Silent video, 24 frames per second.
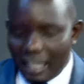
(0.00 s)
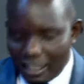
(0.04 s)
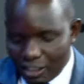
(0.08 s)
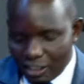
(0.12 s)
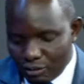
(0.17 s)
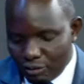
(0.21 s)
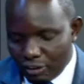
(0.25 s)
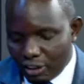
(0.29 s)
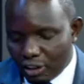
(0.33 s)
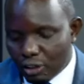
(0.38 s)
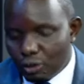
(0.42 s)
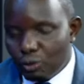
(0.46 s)

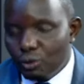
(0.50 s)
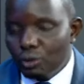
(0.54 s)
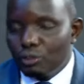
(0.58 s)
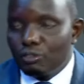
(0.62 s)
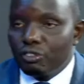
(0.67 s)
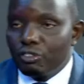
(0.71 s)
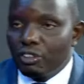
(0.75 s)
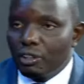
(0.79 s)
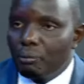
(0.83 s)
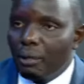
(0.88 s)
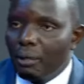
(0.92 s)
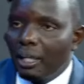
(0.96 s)
That's very good
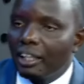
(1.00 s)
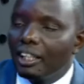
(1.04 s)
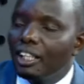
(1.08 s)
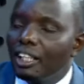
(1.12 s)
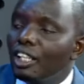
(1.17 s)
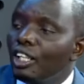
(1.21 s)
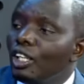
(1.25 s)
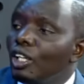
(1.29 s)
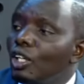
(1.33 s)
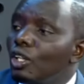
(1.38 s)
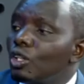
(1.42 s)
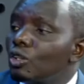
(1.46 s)
feedback.
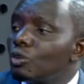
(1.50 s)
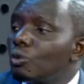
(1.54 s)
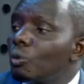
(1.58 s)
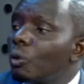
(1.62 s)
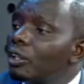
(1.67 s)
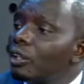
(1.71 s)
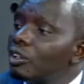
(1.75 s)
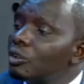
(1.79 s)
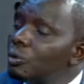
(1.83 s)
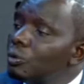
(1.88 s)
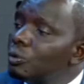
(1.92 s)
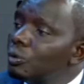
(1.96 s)
So we
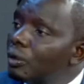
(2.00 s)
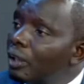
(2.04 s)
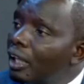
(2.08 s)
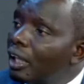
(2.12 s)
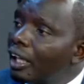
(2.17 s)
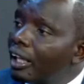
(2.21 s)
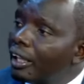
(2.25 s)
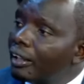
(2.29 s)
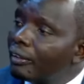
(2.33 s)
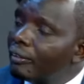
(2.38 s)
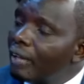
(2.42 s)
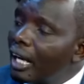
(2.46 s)
want to
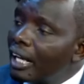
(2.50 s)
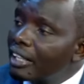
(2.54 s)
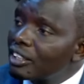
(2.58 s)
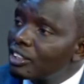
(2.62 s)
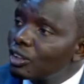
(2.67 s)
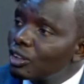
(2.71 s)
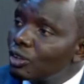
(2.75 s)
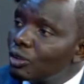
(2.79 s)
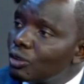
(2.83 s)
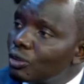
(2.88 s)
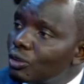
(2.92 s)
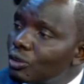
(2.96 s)

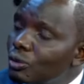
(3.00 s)
ask you